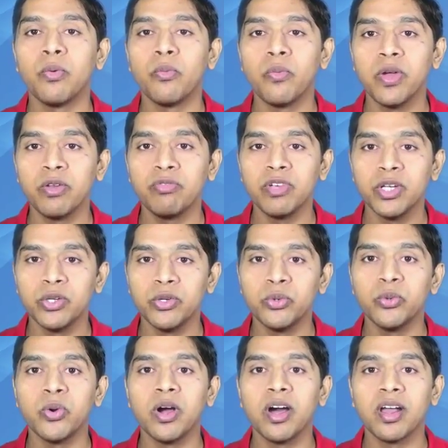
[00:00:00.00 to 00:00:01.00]
when we
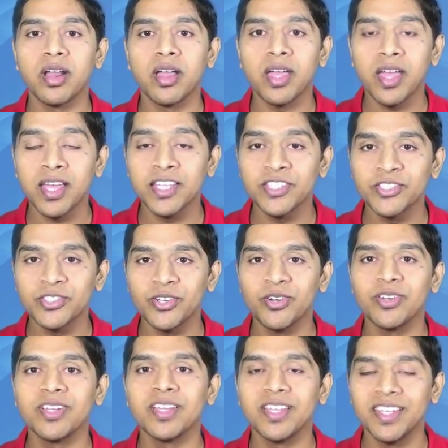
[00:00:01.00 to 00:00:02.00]
do our
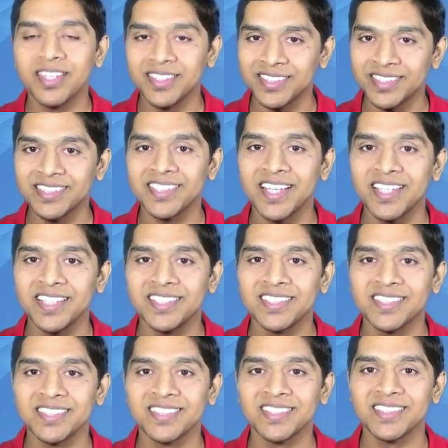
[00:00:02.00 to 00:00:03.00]
hands-on
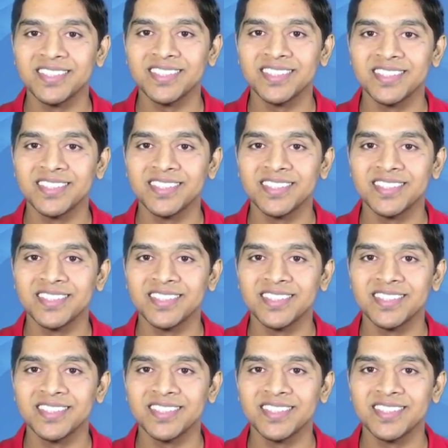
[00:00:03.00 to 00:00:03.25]
exercise.